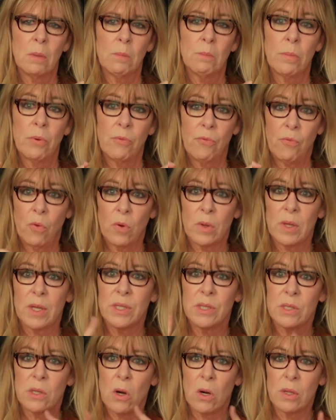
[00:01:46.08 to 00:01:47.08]
before they
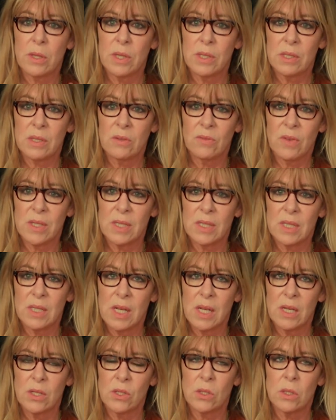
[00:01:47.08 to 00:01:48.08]
started this
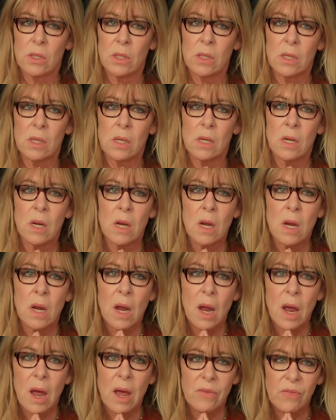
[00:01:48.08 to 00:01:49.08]
investigation,
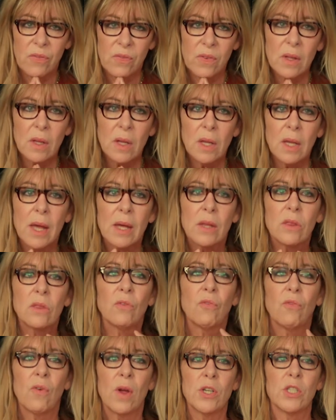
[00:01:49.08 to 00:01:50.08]
I feel like the
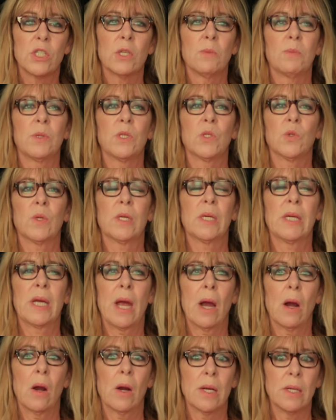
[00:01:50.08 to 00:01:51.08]
friendship between
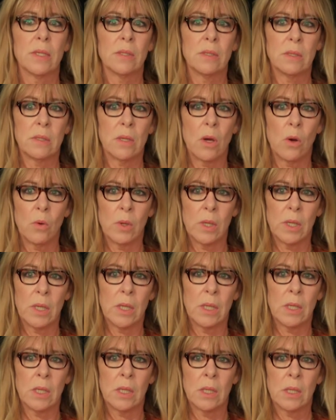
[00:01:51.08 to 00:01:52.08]
Carey and
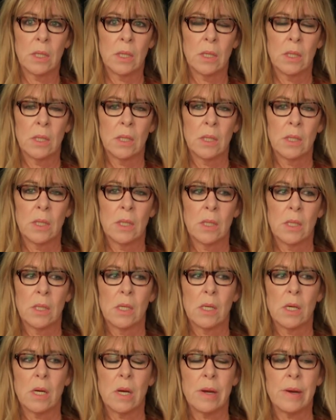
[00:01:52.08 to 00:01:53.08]
Zoe
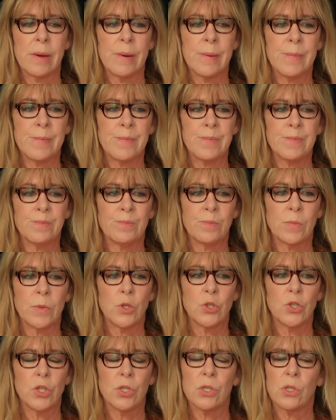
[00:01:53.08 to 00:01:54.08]
um,
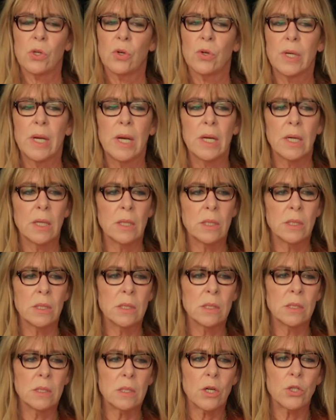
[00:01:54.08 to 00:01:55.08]
just created
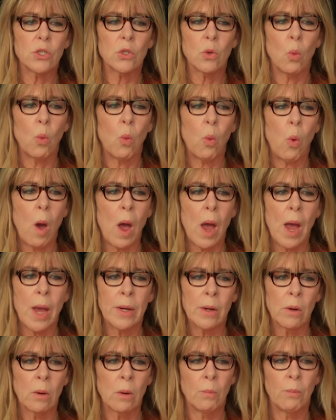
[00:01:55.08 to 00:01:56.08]
such a
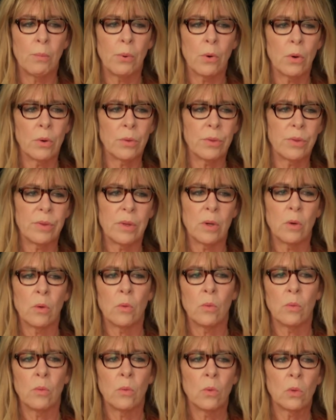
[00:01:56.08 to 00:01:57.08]
wider berth
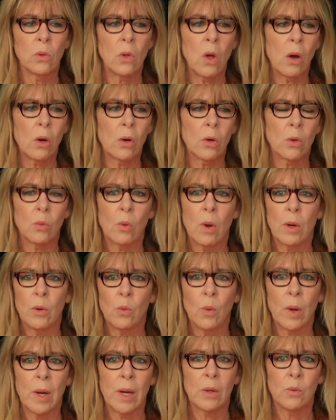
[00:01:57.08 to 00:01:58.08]
and longer
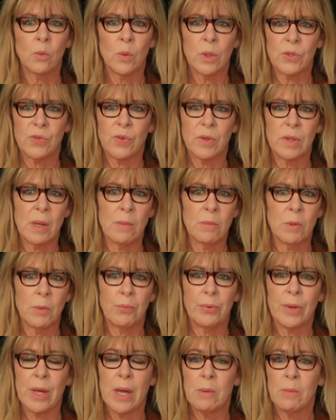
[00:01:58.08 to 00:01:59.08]
runway in which for them to
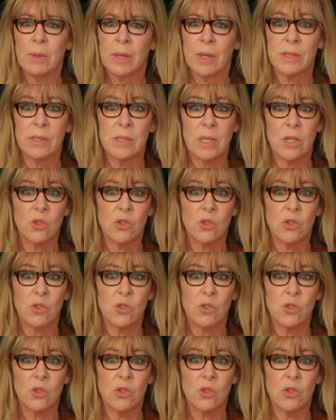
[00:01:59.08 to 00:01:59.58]
play because they